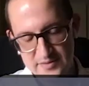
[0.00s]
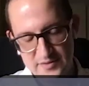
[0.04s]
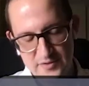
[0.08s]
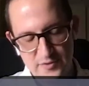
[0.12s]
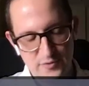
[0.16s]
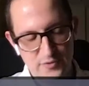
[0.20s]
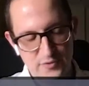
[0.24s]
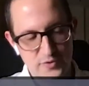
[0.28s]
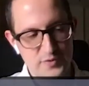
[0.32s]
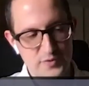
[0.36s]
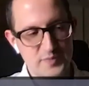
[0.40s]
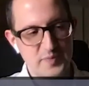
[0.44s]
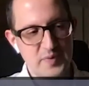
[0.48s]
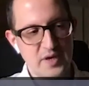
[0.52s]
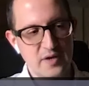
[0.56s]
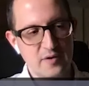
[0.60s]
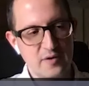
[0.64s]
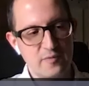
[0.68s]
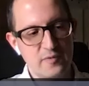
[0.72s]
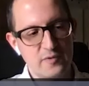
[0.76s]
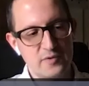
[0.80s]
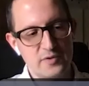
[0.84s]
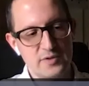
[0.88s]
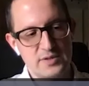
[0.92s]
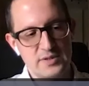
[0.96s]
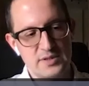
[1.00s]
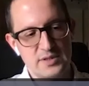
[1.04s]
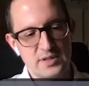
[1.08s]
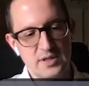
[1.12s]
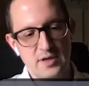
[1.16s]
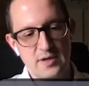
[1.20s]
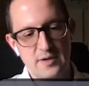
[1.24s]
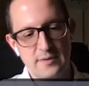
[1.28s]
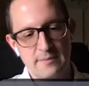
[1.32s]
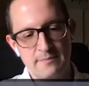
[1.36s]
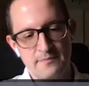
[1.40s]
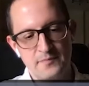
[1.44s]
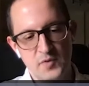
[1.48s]
so to speak, was
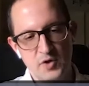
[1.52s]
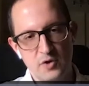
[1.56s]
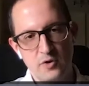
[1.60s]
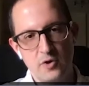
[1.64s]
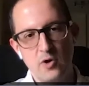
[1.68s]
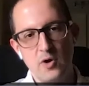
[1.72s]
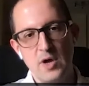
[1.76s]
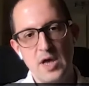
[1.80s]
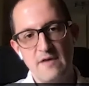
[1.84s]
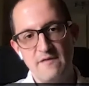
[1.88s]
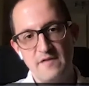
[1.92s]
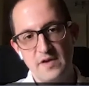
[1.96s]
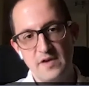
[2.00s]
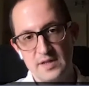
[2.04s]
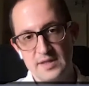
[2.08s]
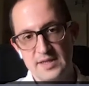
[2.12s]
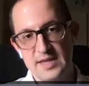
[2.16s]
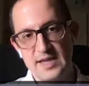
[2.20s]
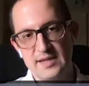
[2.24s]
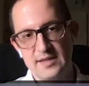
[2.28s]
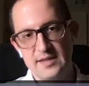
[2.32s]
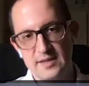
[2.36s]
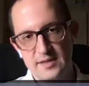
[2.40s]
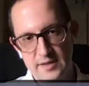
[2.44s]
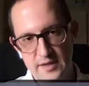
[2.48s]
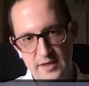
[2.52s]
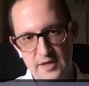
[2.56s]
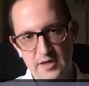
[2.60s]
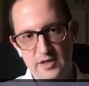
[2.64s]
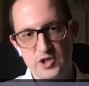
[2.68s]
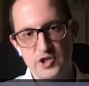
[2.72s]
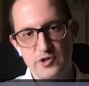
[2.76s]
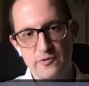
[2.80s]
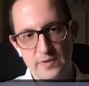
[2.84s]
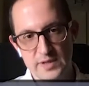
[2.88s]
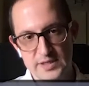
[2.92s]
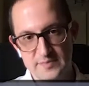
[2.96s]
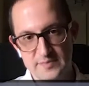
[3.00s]
having that
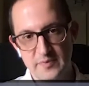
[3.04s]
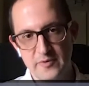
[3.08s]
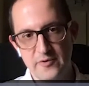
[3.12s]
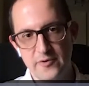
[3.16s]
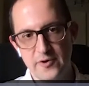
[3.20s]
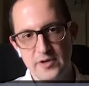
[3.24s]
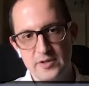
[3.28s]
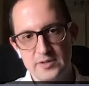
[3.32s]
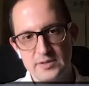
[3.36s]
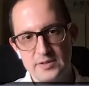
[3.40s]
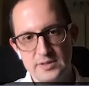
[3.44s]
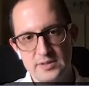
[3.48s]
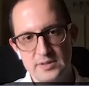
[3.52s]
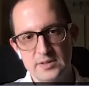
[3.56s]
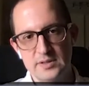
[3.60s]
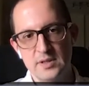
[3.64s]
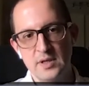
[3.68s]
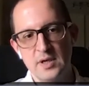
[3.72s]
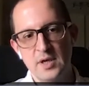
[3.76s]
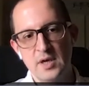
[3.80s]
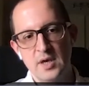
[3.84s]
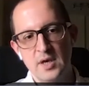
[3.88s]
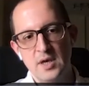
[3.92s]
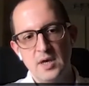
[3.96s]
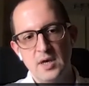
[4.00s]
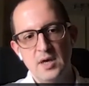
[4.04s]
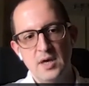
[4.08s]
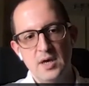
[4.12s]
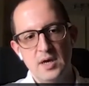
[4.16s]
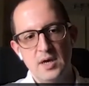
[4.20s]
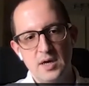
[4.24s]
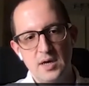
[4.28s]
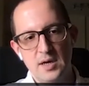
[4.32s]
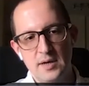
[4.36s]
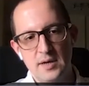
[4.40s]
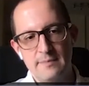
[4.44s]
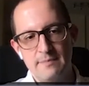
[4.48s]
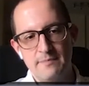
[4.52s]
initial experience,
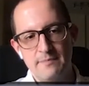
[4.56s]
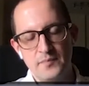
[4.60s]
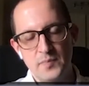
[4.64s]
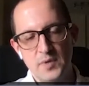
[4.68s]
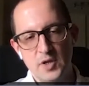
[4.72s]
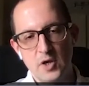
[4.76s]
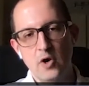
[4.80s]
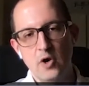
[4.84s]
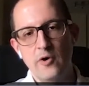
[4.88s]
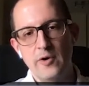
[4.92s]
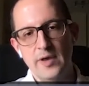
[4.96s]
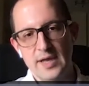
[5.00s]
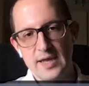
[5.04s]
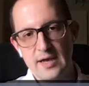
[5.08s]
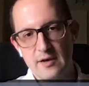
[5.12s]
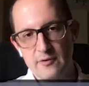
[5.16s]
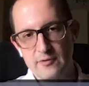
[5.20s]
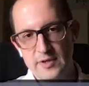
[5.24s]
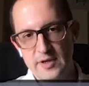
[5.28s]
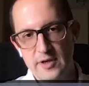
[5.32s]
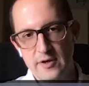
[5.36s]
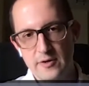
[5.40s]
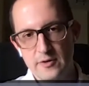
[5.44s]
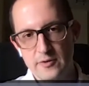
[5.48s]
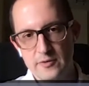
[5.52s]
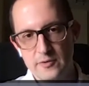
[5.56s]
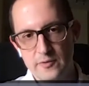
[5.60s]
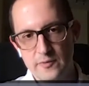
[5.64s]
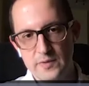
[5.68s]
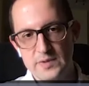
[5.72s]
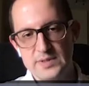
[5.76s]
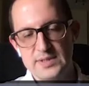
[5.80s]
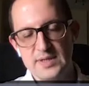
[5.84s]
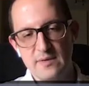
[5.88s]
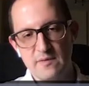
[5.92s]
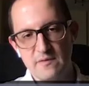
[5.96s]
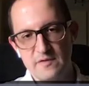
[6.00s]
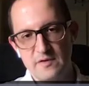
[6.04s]
going out there, doing
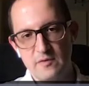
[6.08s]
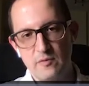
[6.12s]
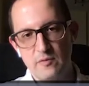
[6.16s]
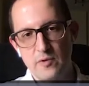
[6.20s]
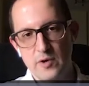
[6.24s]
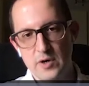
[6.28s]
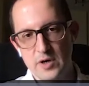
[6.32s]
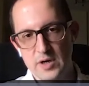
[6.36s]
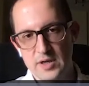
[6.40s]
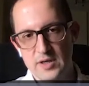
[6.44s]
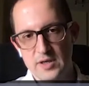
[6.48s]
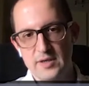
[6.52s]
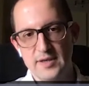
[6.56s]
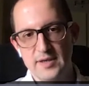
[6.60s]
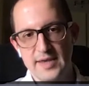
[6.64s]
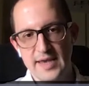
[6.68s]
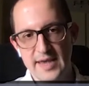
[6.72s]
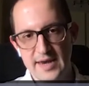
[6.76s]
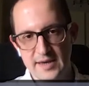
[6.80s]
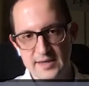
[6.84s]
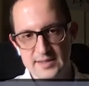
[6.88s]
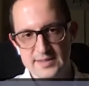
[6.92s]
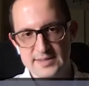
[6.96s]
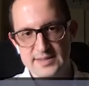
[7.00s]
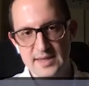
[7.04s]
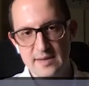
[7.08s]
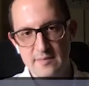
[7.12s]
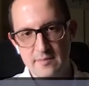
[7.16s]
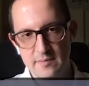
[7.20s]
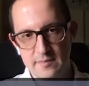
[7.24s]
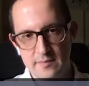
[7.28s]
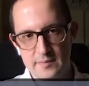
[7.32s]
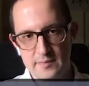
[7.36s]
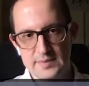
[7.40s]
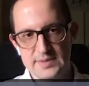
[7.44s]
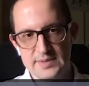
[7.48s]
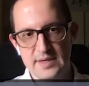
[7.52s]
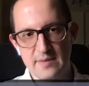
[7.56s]
some of the work, getting
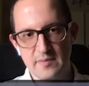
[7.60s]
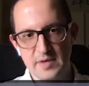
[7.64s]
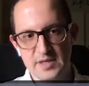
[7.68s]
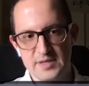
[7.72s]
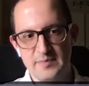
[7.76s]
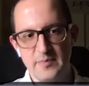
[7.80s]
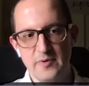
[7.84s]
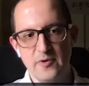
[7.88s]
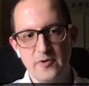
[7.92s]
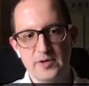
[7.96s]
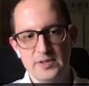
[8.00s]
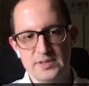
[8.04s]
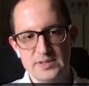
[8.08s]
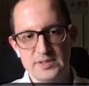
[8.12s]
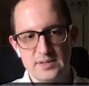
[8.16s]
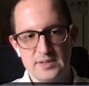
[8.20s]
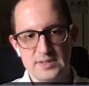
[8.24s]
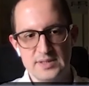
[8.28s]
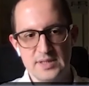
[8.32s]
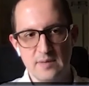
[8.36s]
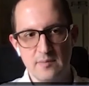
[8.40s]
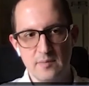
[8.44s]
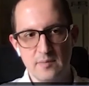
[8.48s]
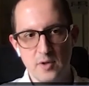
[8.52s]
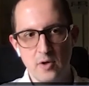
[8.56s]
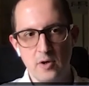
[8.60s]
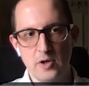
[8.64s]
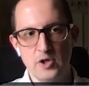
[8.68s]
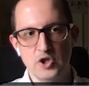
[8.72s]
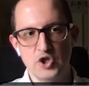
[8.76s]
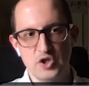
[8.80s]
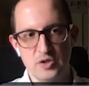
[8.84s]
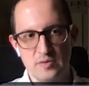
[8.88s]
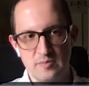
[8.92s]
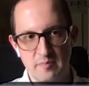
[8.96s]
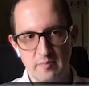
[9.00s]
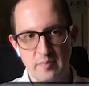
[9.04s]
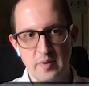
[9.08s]
some experience and some
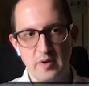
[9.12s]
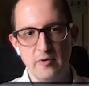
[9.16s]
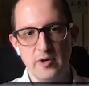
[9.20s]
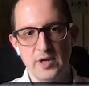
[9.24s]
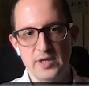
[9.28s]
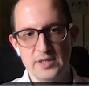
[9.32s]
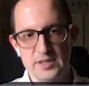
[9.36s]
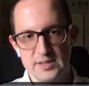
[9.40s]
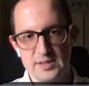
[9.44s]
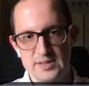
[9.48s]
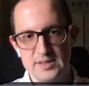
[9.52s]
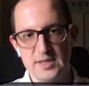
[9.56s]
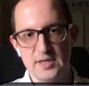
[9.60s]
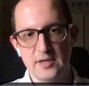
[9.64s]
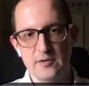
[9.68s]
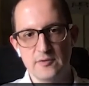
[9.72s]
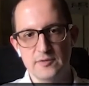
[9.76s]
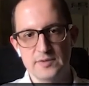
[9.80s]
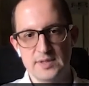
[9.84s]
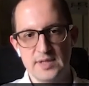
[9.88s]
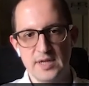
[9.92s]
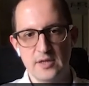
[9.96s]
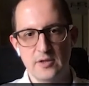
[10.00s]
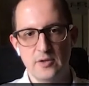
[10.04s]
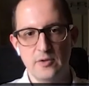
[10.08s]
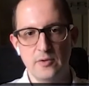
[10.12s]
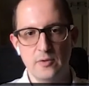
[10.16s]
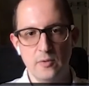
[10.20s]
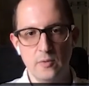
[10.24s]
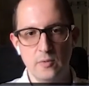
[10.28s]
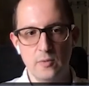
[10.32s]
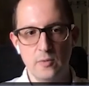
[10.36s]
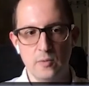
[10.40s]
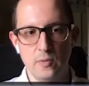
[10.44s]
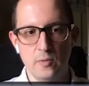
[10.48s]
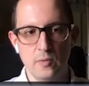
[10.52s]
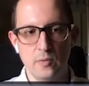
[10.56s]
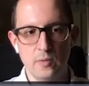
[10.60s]
knowledge, and building the skills that
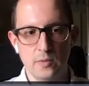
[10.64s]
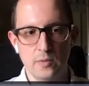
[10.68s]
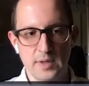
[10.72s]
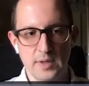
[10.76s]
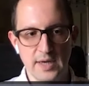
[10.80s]
you